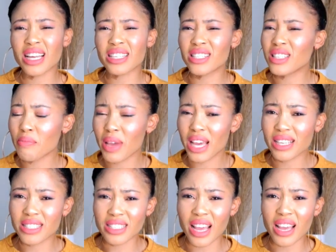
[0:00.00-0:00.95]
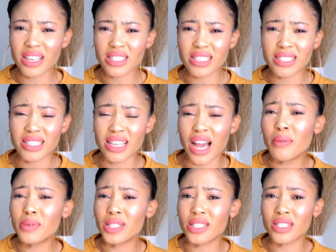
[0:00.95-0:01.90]
Does it make sense?
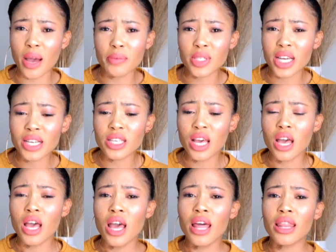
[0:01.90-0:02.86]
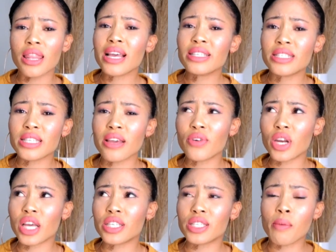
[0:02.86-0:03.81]
Sub-subject. Let's say
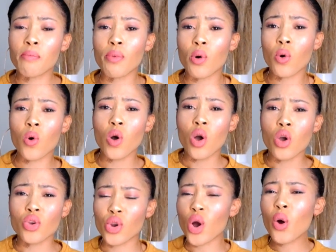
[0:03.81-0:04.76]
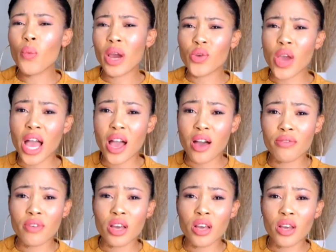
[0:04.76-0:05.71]
for an example, you know when you
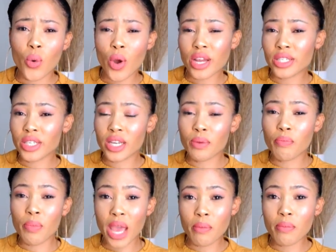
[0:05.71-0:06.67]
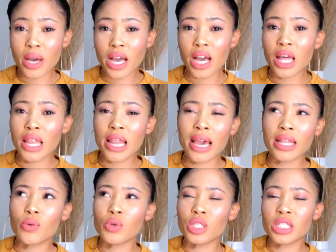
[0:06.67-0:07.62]
have a question paper,
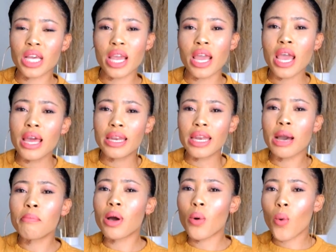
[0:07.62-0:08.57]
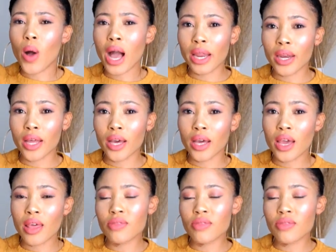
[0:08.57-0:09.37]
like they will say number 1